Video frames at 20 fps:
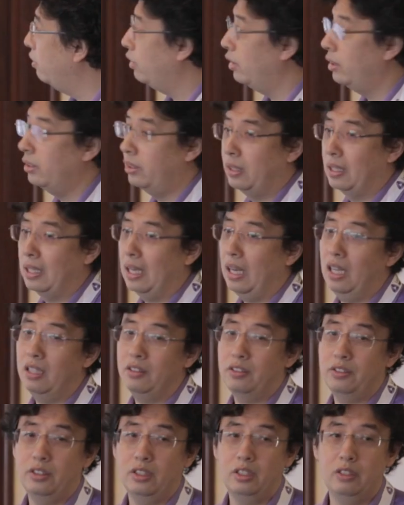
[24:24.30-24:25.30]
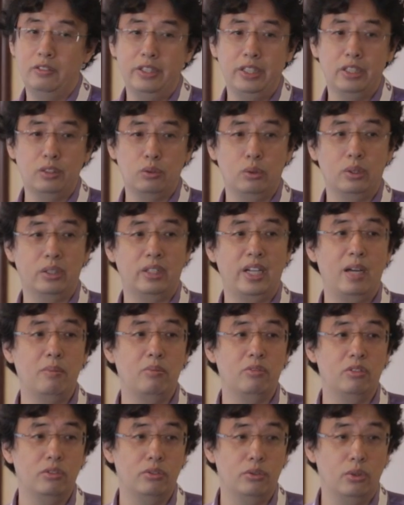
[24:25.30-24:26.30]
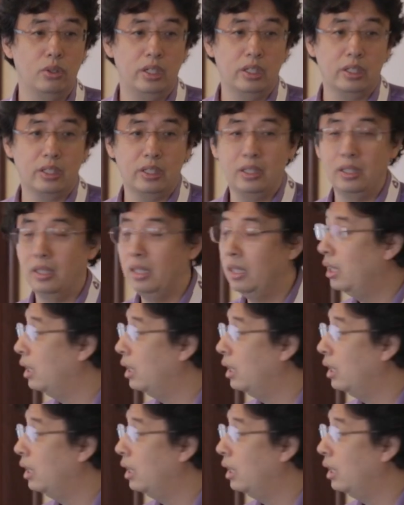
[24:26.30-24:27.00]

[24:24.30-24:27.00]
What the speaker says: different class service or type of work.